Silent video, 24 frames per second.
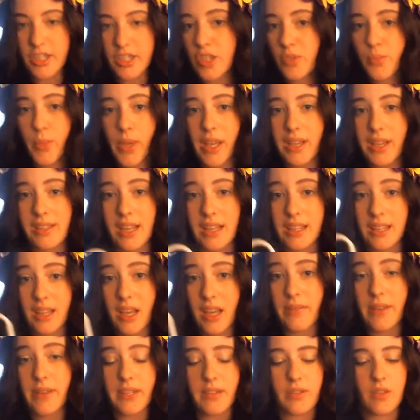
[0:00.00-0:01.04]
just because I
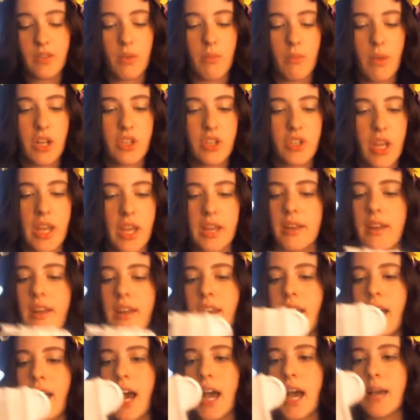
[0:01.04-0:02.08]
love it so much, and
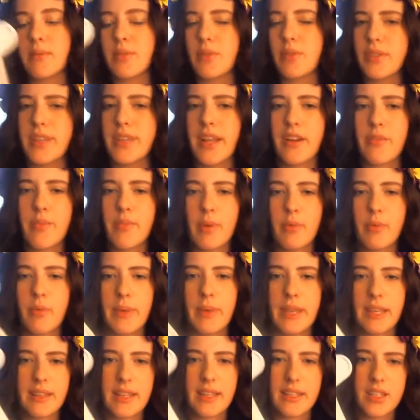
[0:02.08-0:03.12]
I'm so scared of people
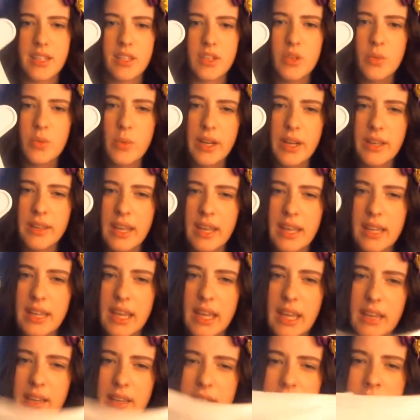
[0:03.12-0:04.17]
being like, didn't you wear that
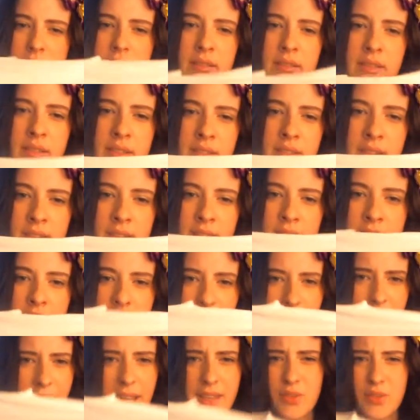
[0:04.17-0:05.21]
like
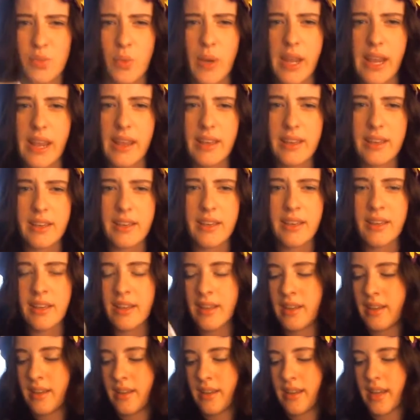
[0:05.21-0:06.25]
last week?
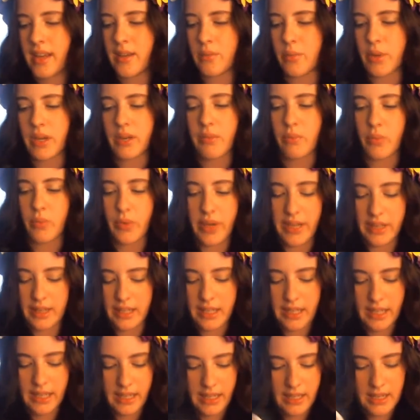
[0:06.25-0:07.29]
When
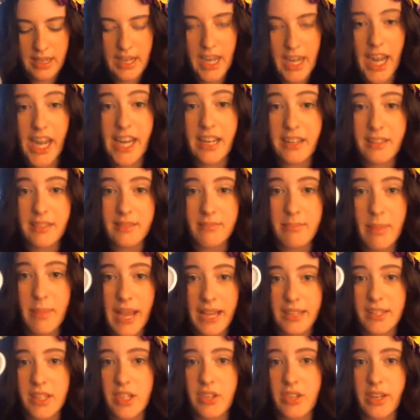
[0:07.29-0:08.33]
really,
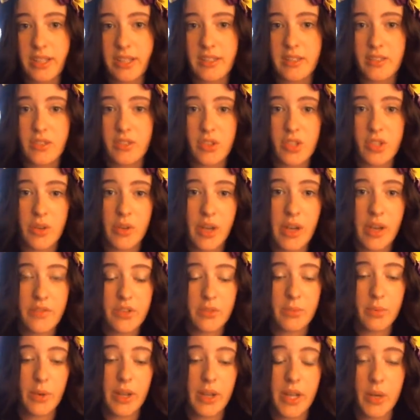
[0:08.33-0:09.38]
maxi dresses are so
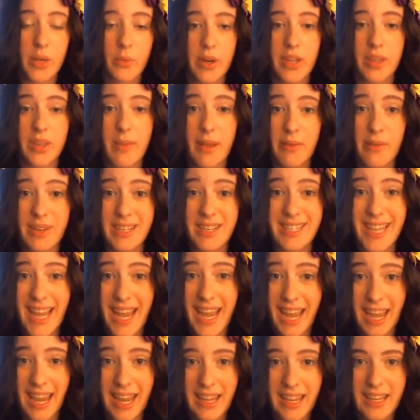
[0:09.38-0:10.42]
comfortable I could wear them every
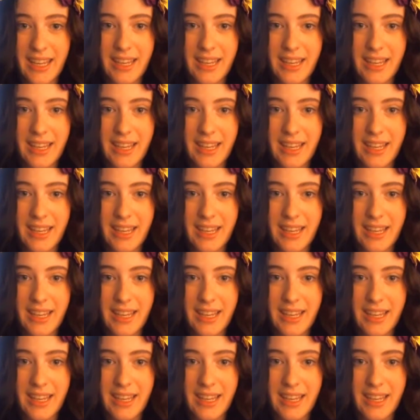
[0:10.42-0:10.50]
day.